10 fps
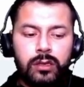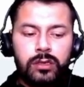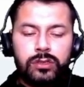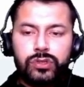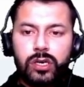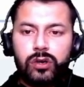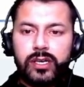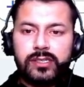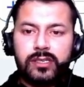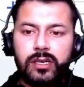So now
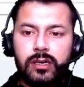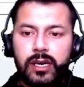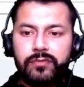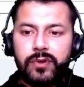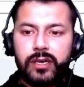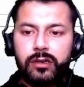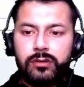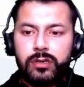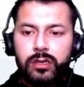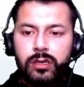let's run and find
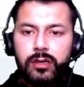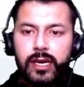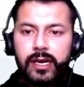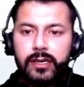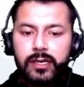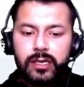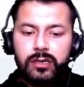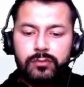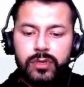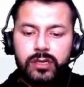out. Enter a
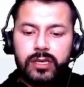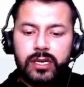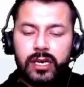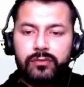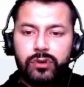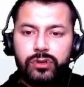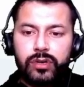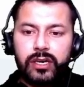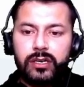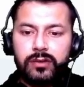number, that I want to
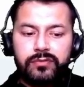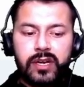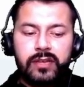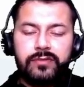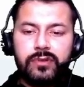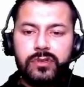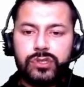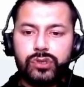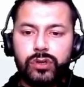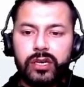enter 5.
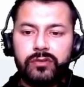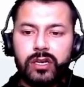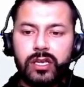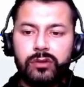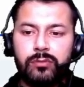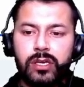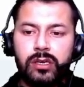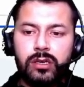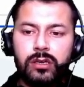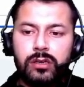So it will give me
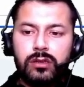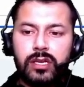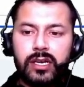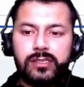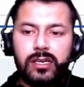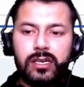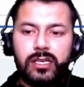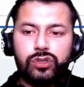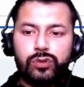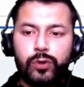that result is
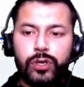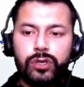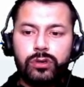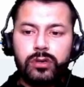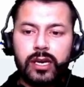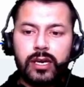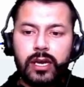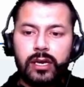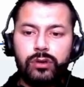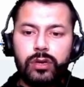2.0, and
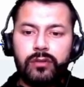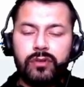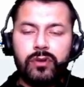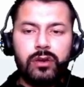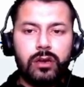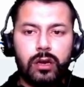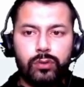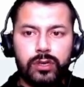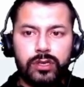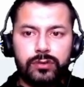hello everyone, how
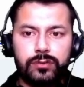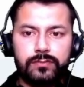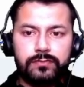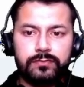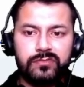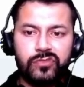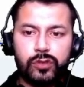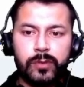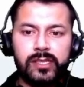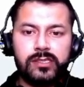are you?
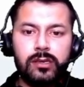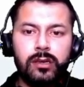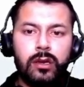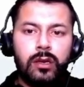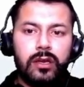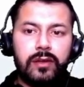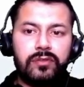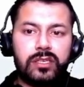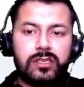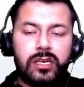Which means if
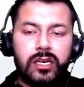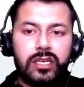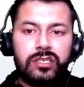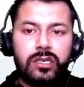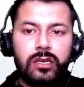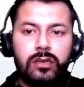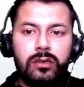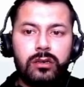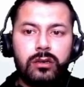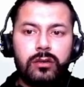this condition,
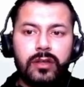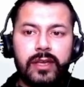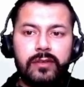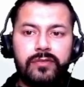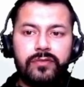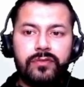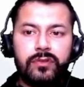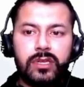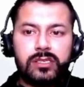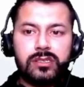if
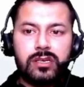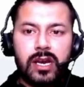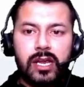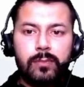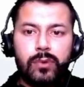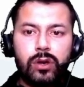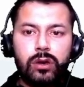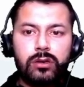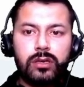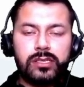this try
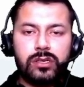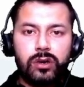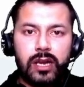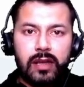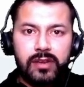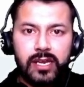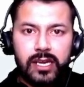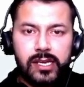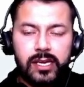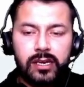block is not having
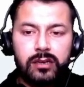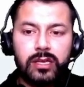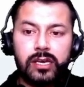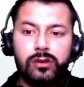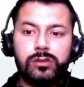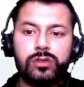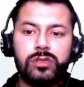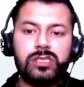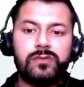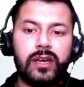any error, then also
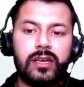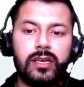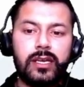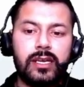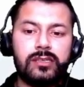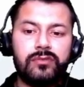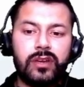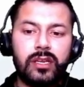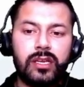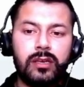this finally is
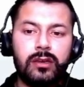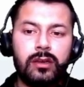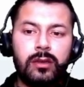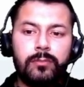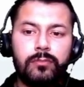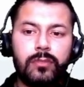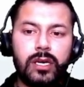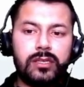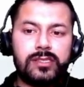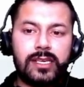working,
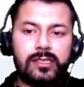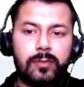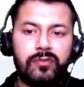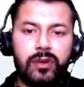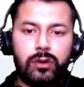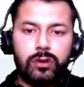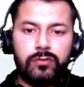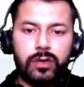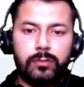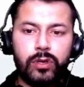but this except will not
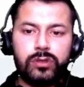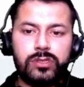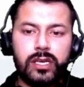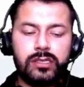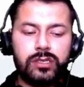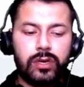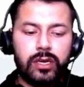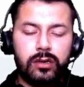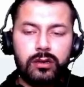work because there is no error.